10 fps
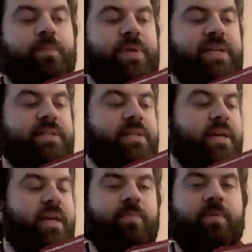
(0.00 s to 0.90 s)
Please
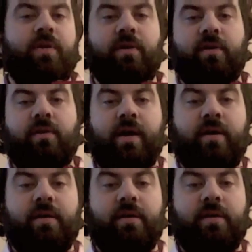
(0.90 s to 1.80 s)
keep an eye on
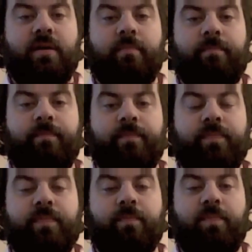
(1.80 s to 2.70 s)
our
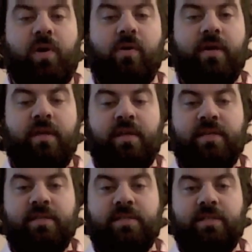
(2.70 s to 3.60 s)
blog,
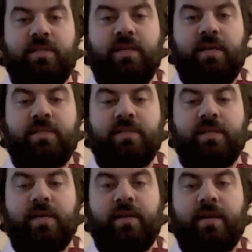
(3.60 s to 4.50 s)

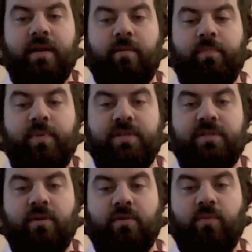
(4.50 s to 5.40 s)

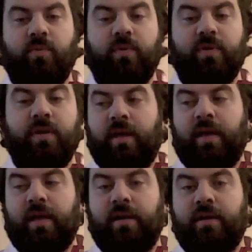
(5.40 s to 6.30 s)
ctscatholiccompass.org,
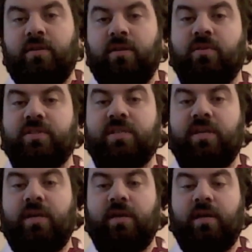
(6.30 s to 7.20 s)
and you'll
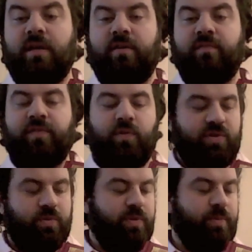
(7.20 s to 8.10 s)
see in
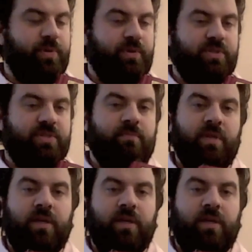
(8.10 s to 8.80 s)
future we'll put some,